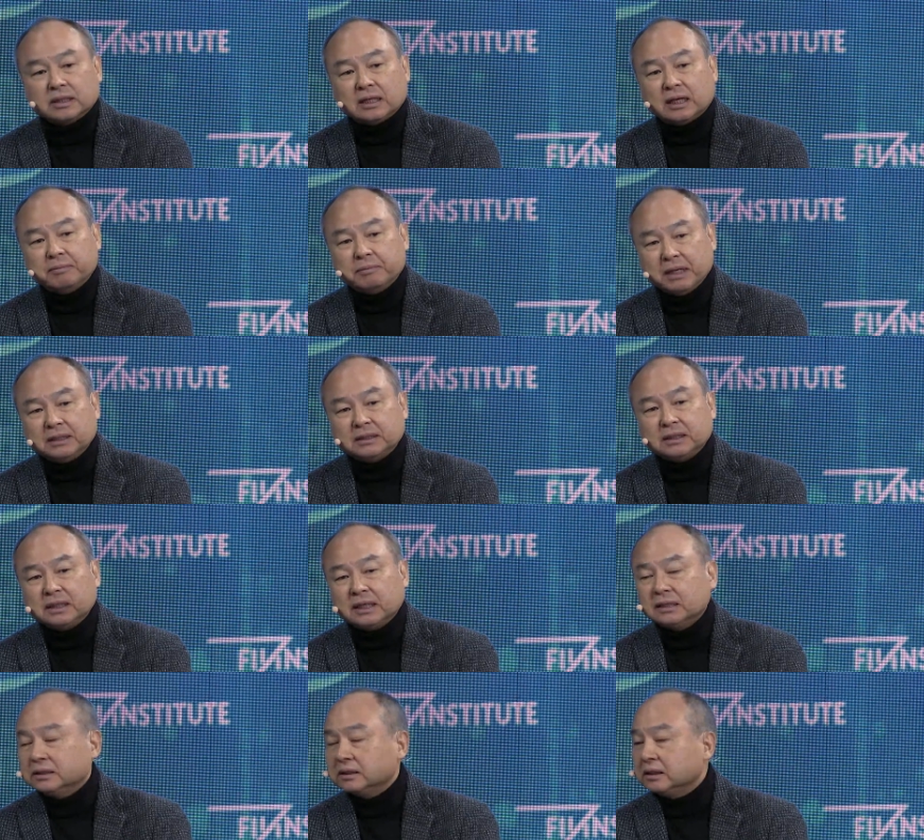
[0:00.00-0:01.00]

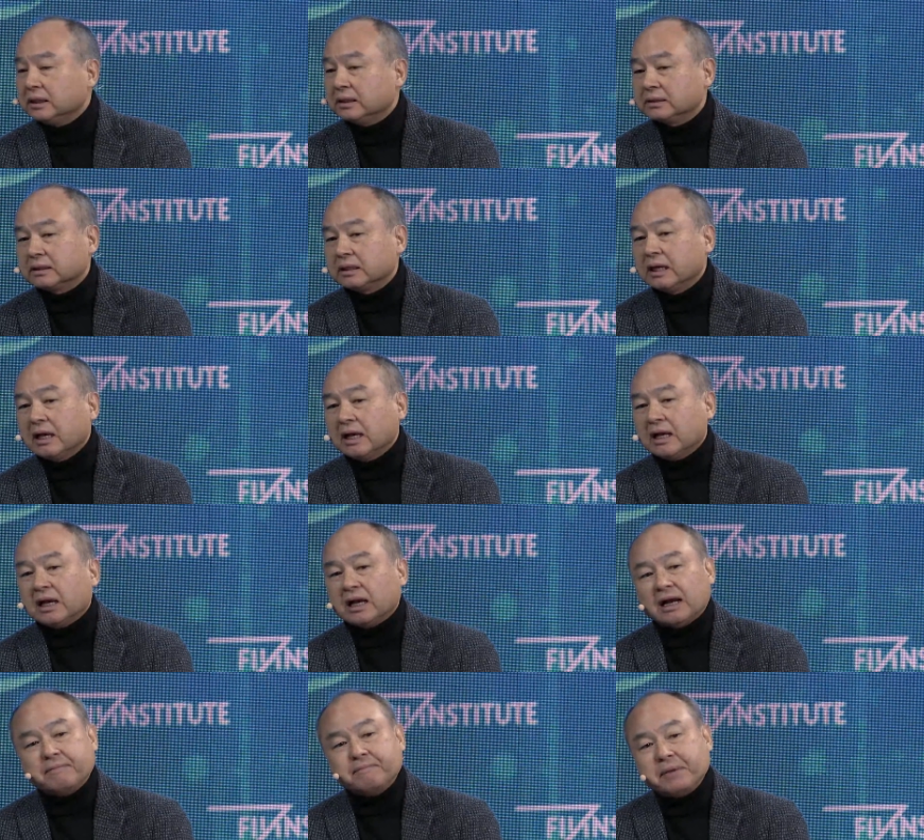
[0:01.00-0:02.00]
amazing engineers,
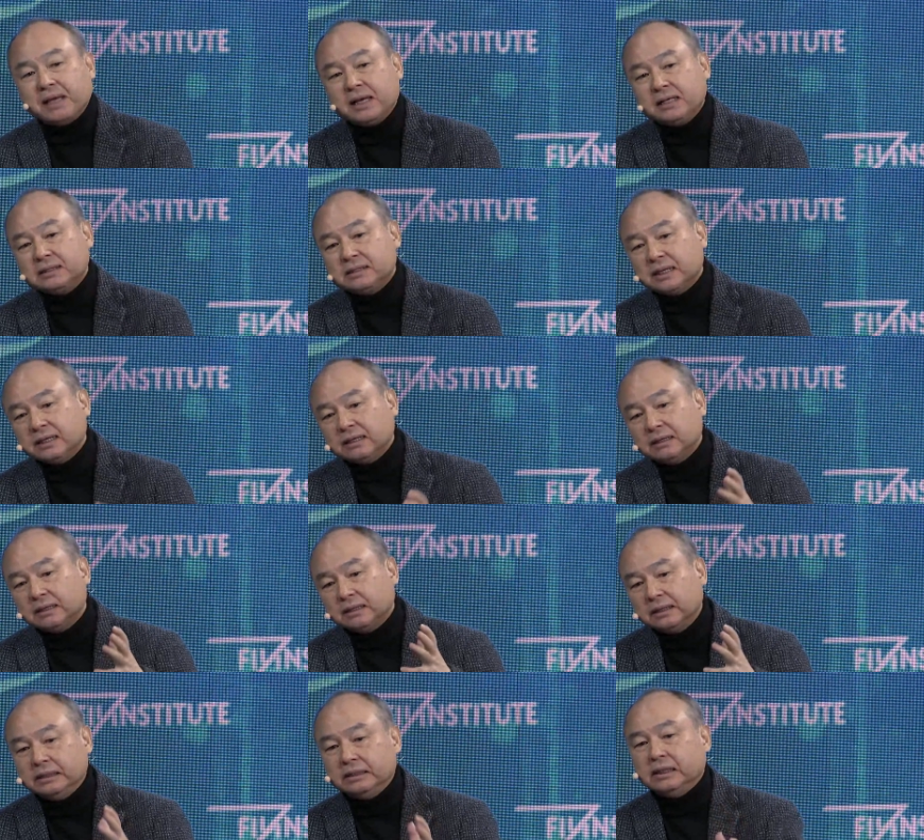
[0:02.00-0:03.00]
amazing
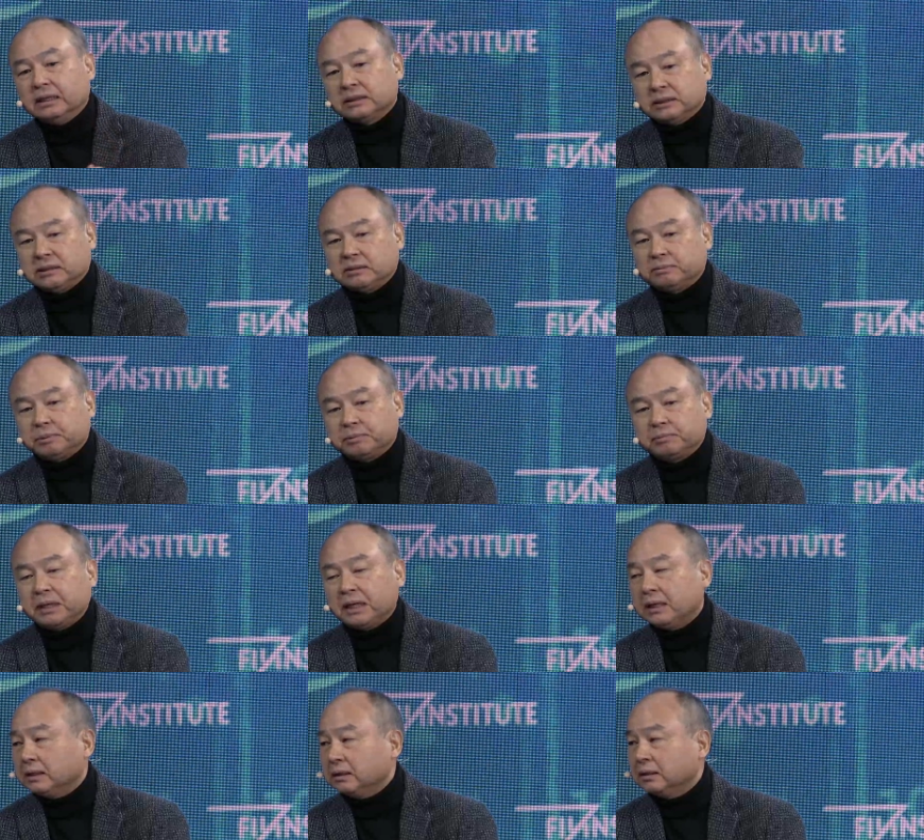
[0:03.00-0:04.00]
leadership
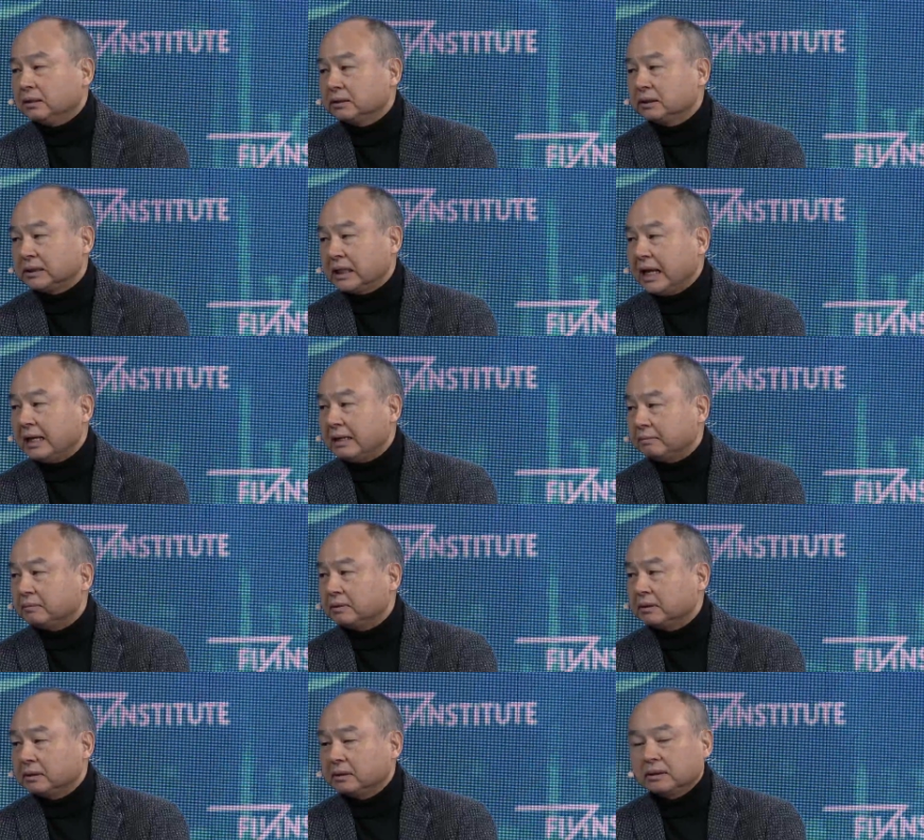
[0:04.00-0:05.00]
by Sam,
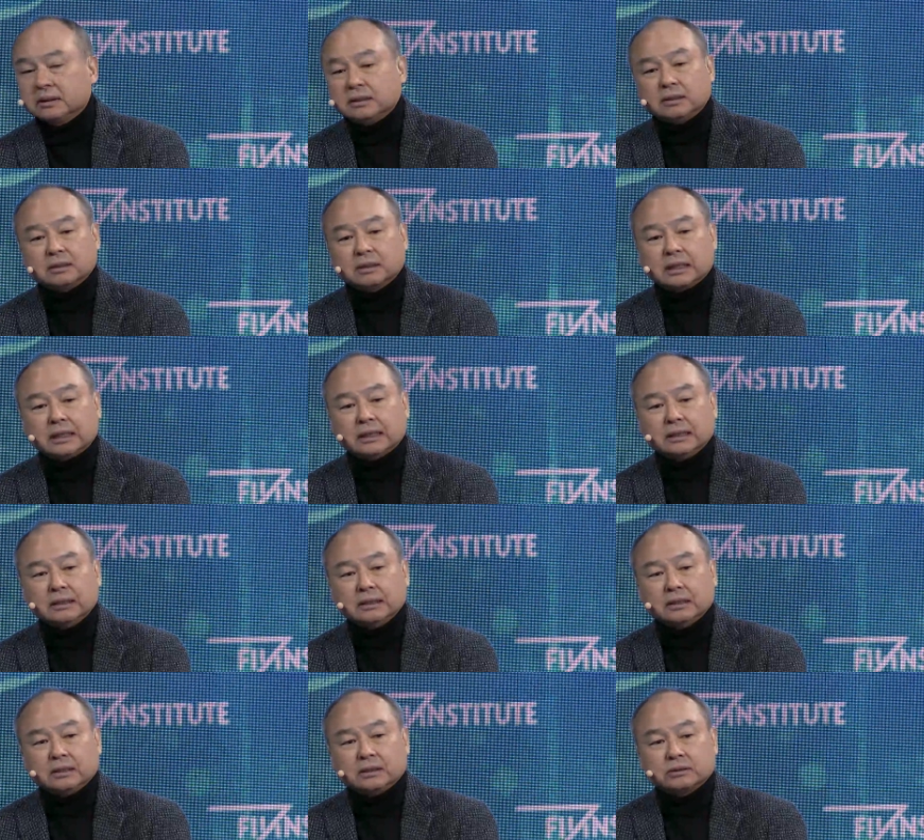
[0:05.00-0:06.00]
okay?
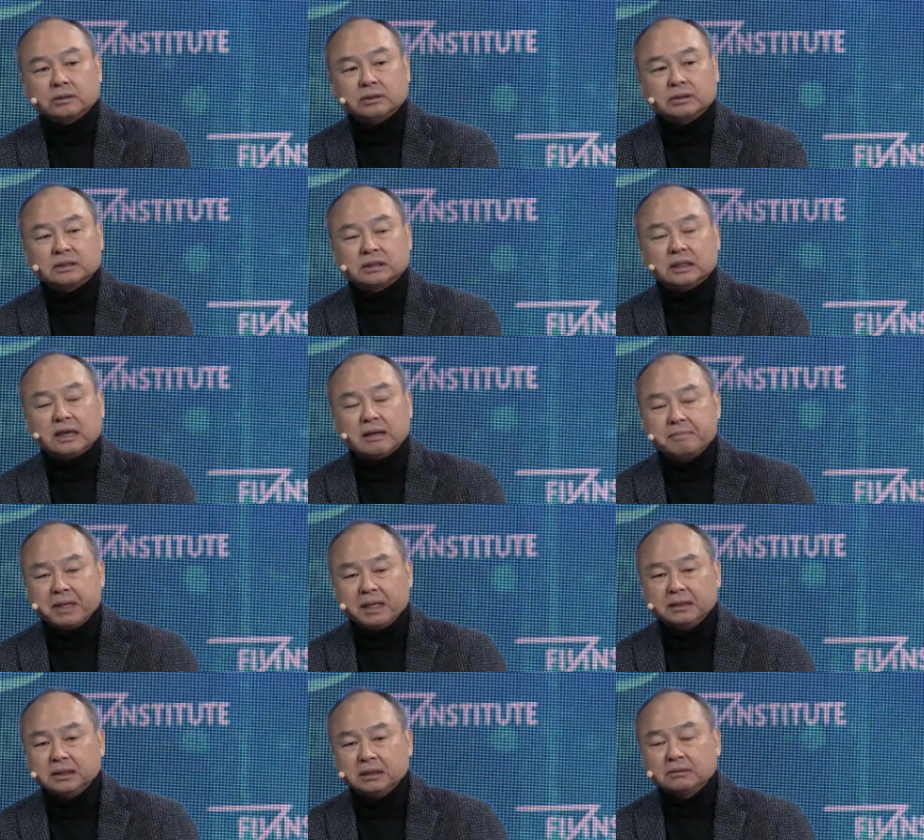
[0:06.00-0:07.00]
So it's
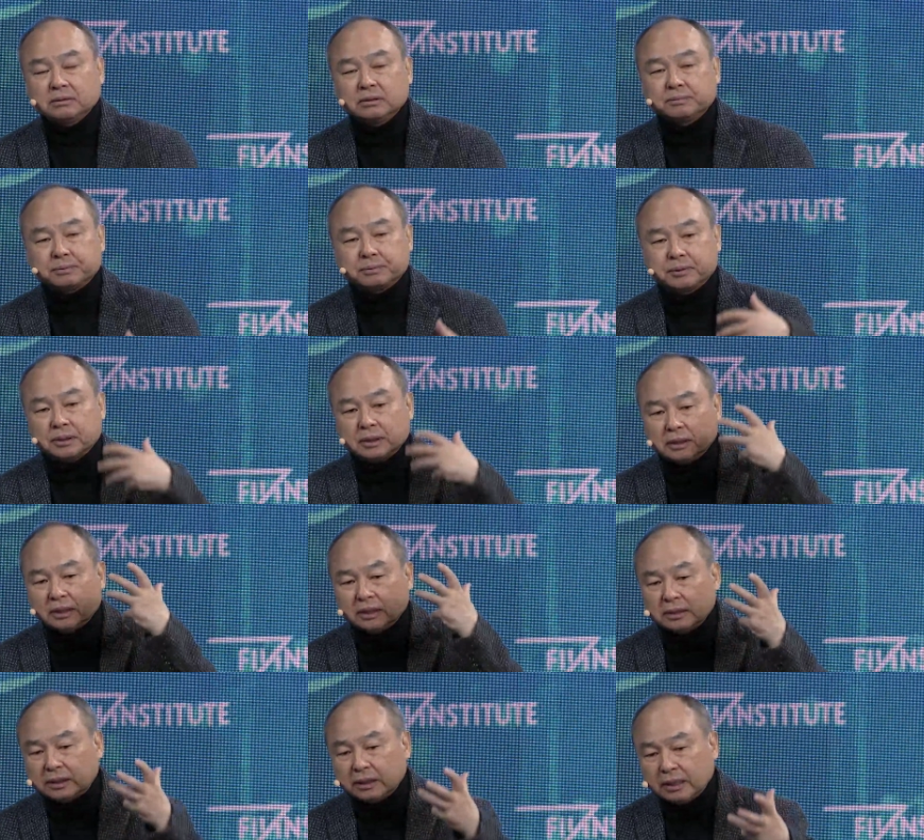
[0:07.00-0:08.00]
amazing group.
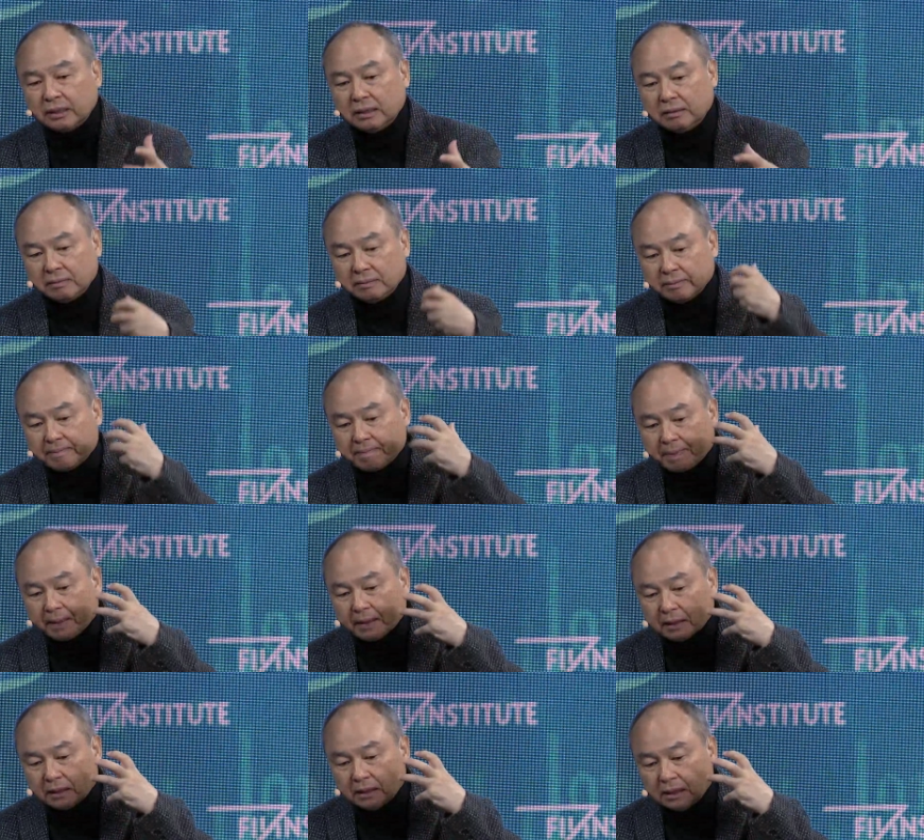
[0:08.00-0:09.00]
They are
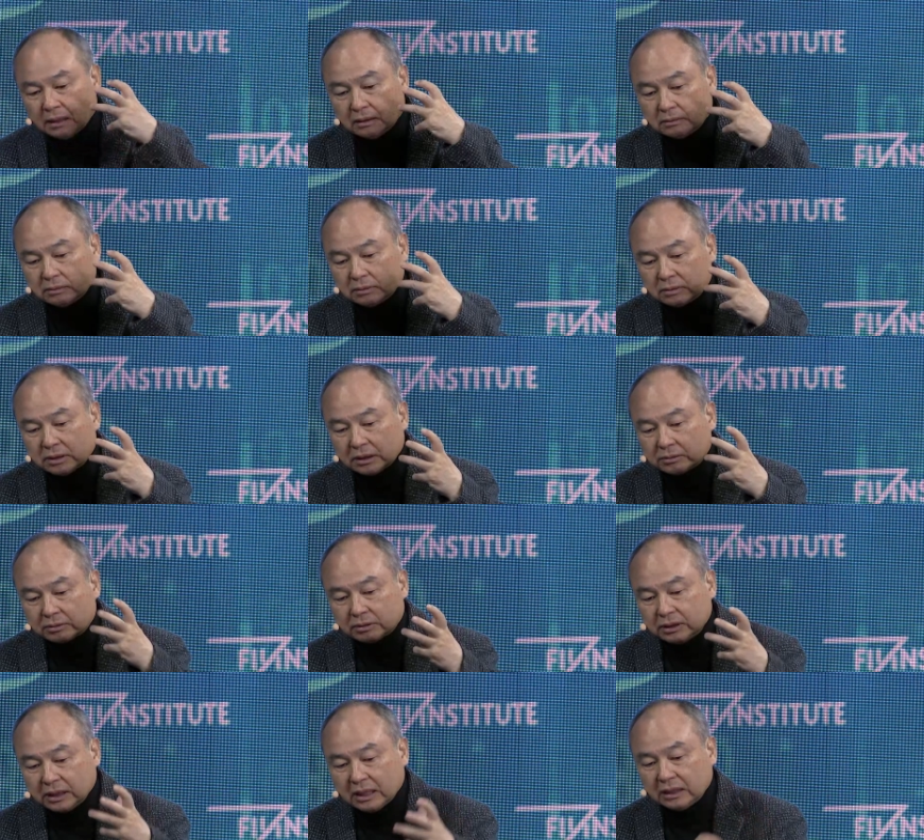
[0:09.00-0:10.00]
the
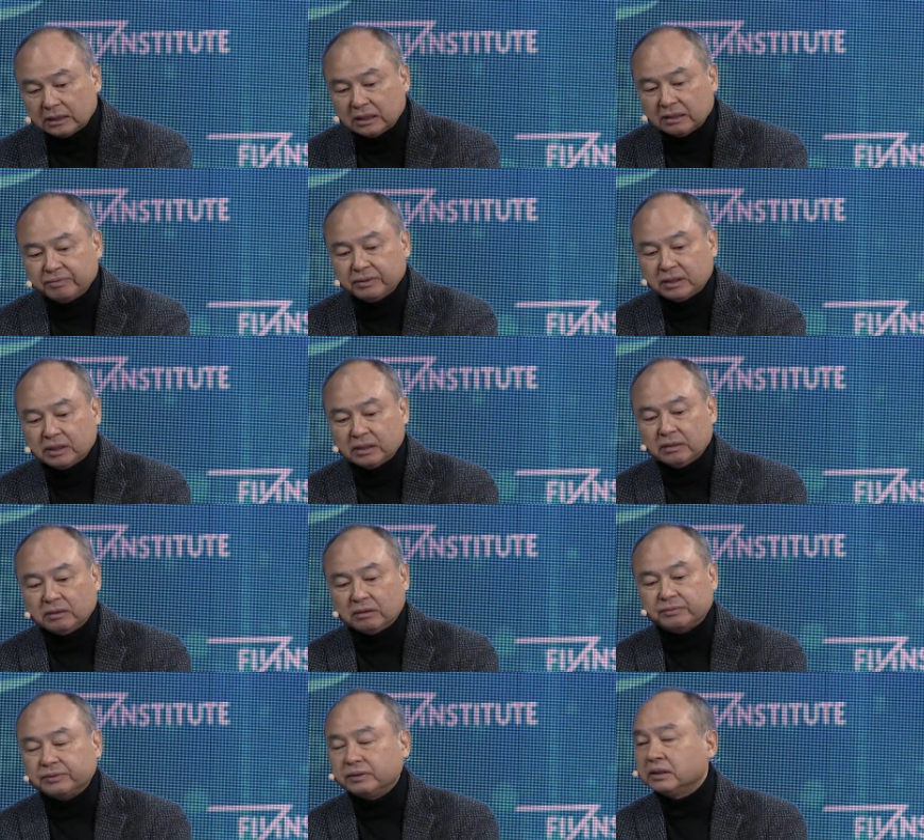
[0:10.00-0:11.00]
creativity
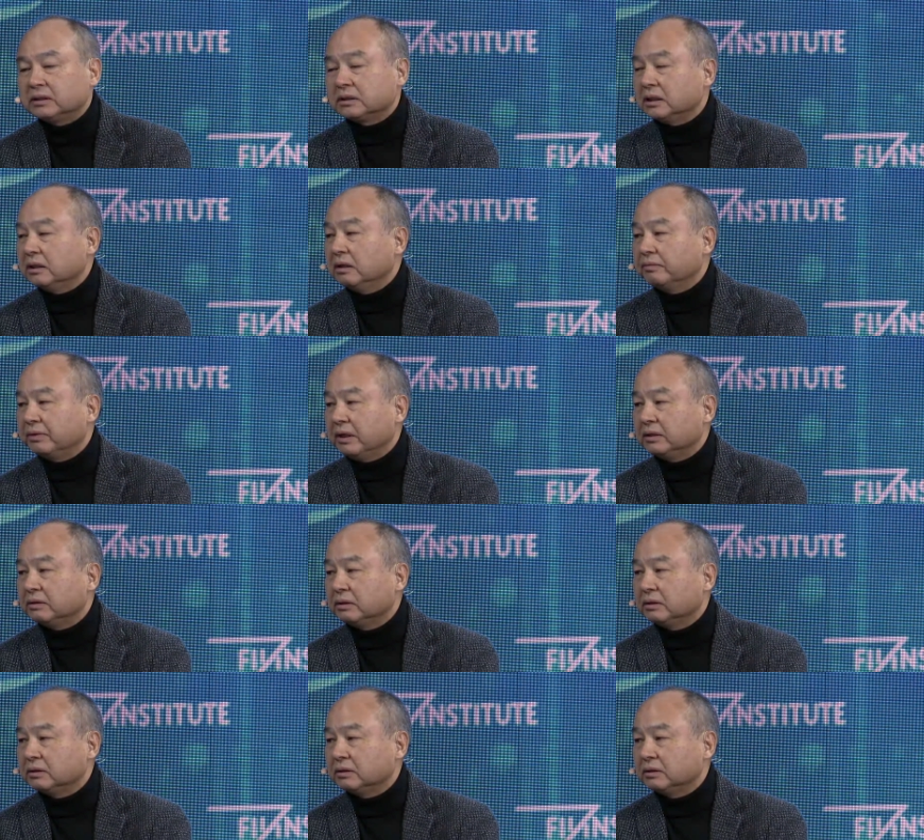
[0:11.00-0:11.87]
of this innovation